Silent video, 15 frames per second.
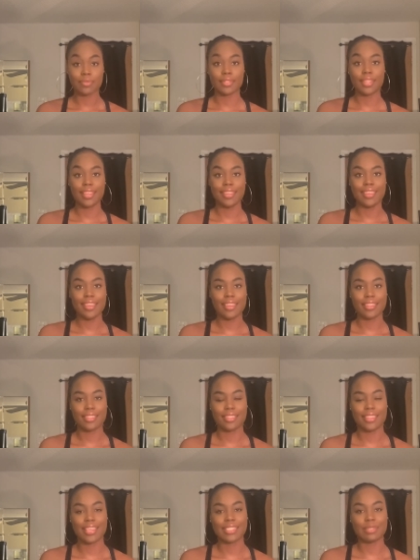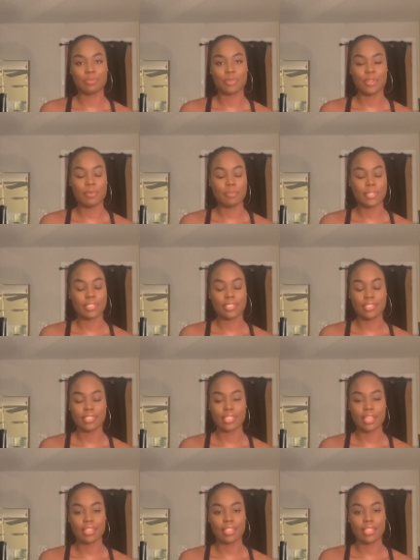And yeah, that's pretty much
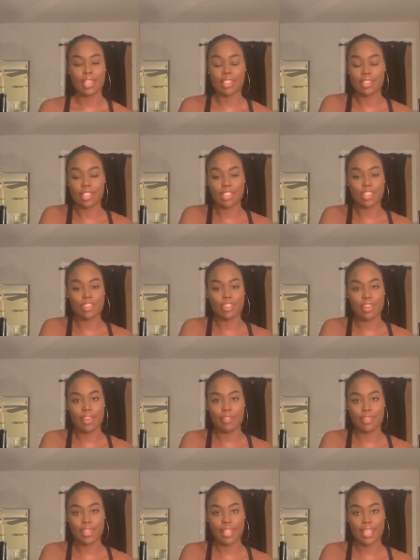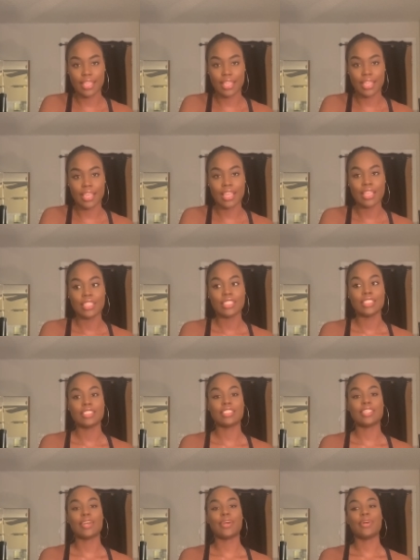it. I think I touched on everything.
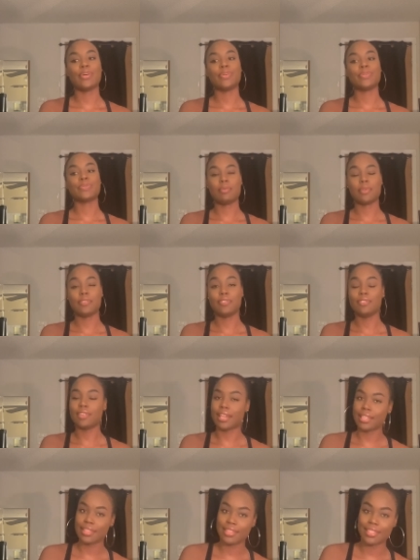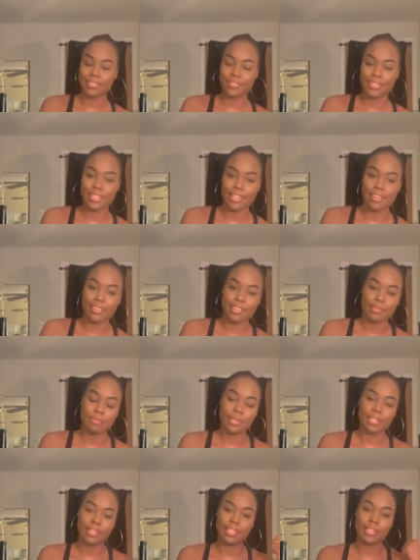So if you liked the video, give
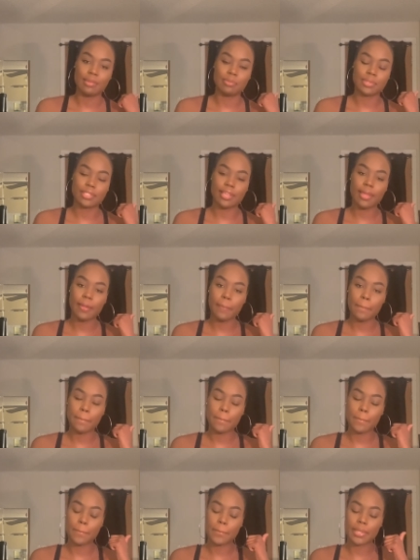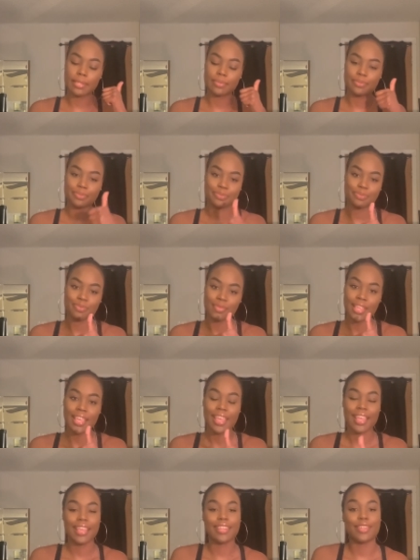me a thumbs up.
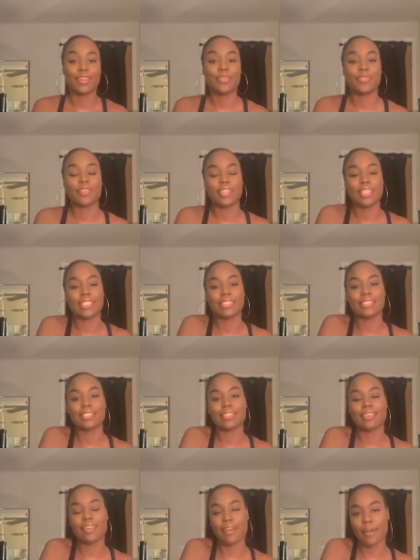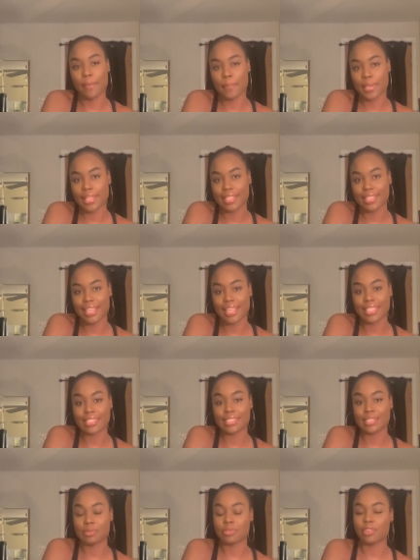And don't forget to comment and
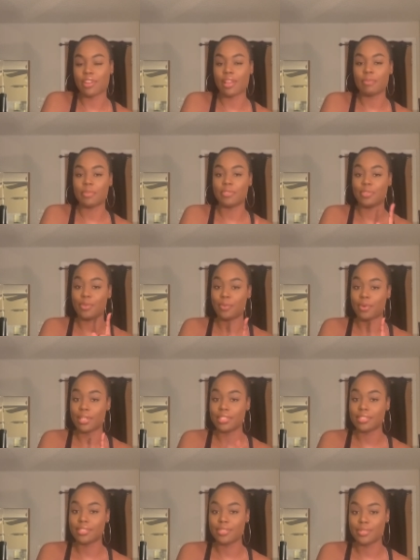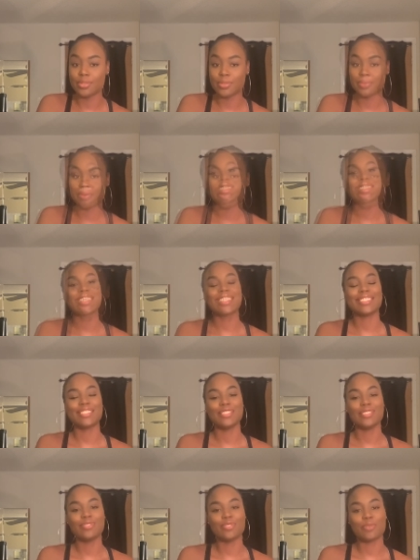subscribe if you want to. Stay
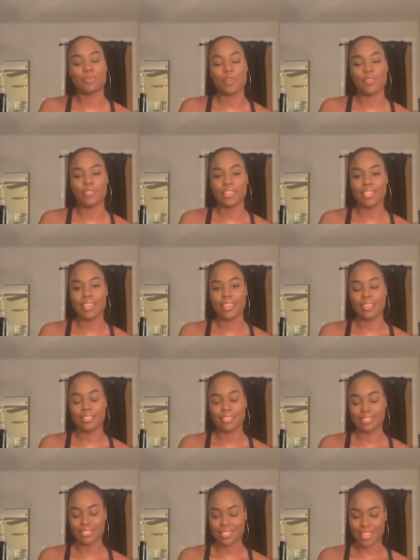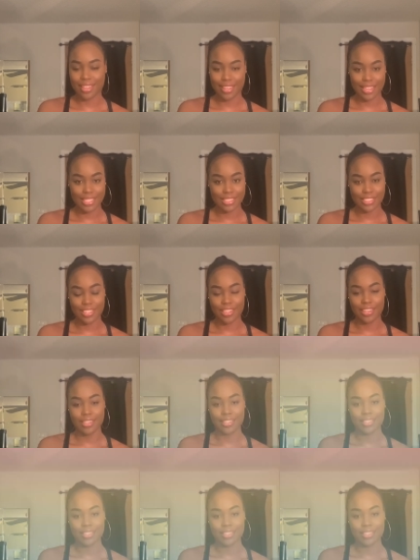tuned for more videos. I got y'all.